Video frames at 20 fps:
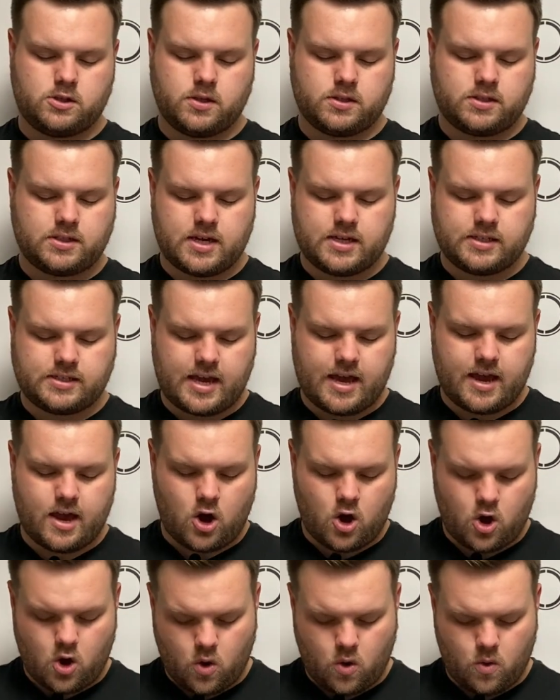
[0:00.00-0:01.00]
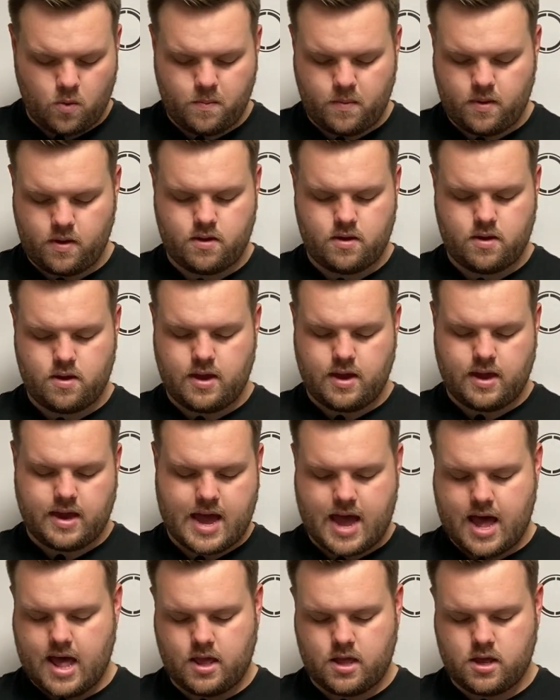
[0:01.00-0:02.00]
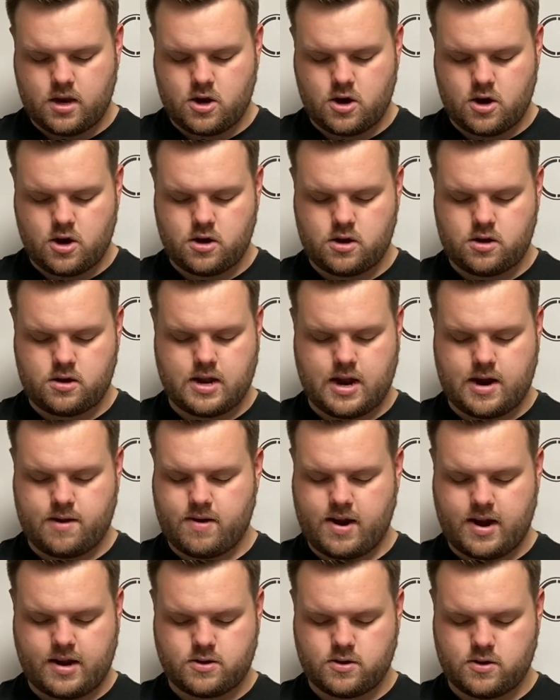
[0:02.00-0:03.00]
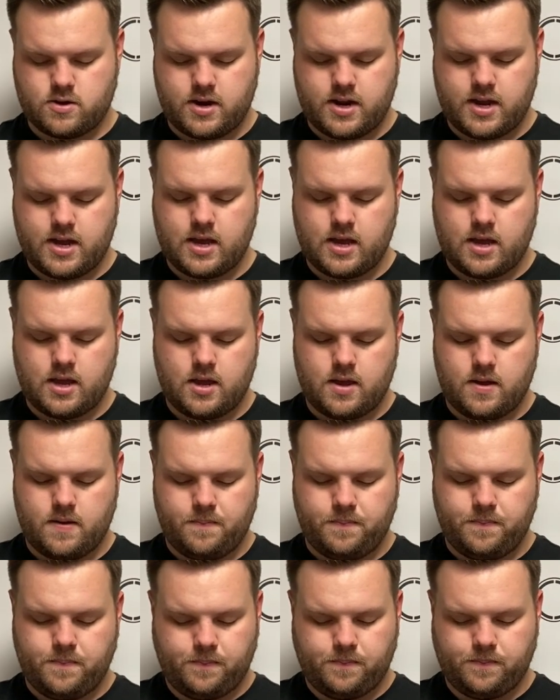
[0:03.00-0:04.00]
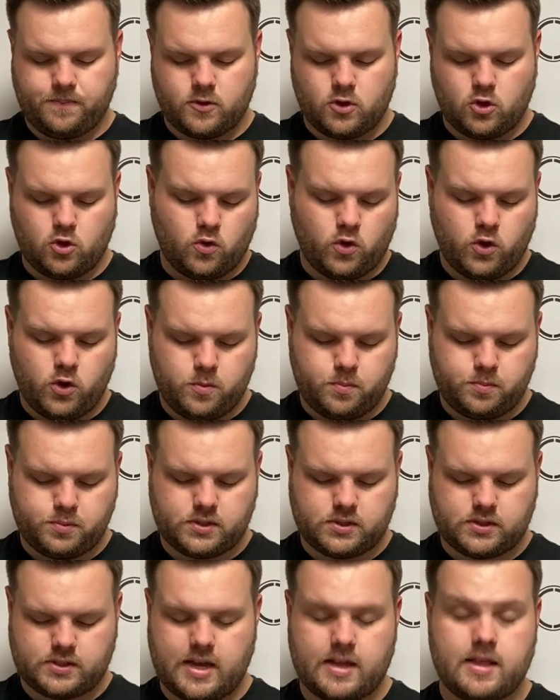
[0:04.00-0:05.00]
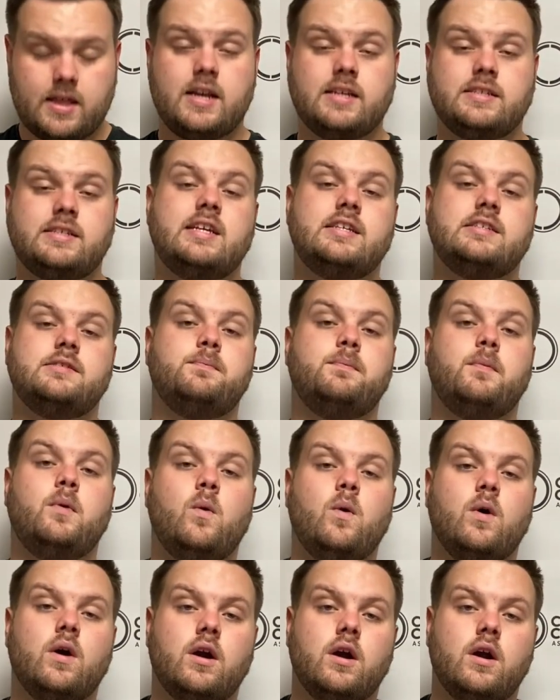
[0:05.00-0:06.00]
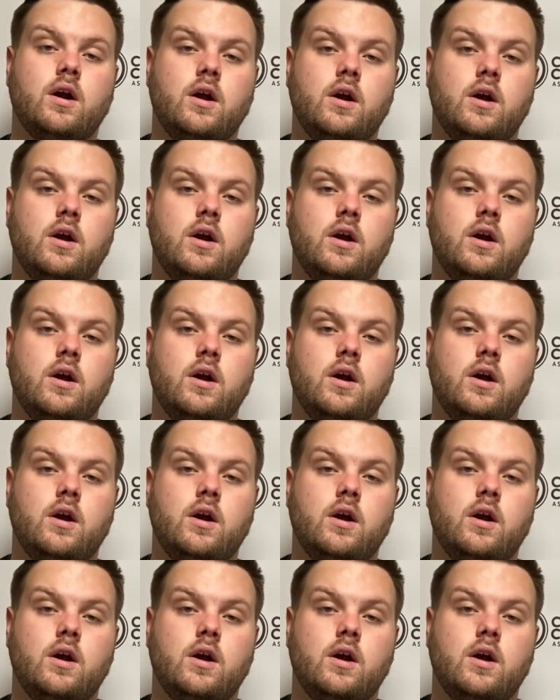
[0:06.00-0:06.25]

So it's going to say Home, Calendar, Directory, Groups, and then it says More.